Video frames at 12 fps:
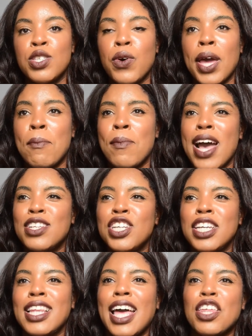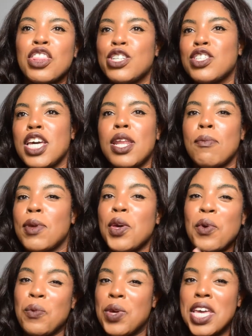So I imagine like there's going to be
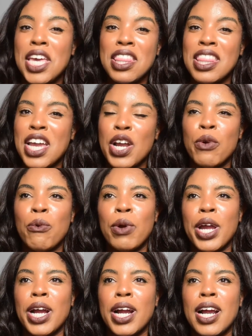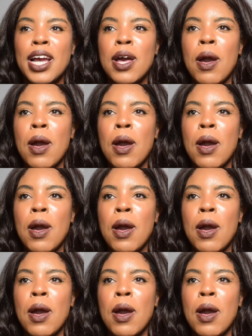a week in there where,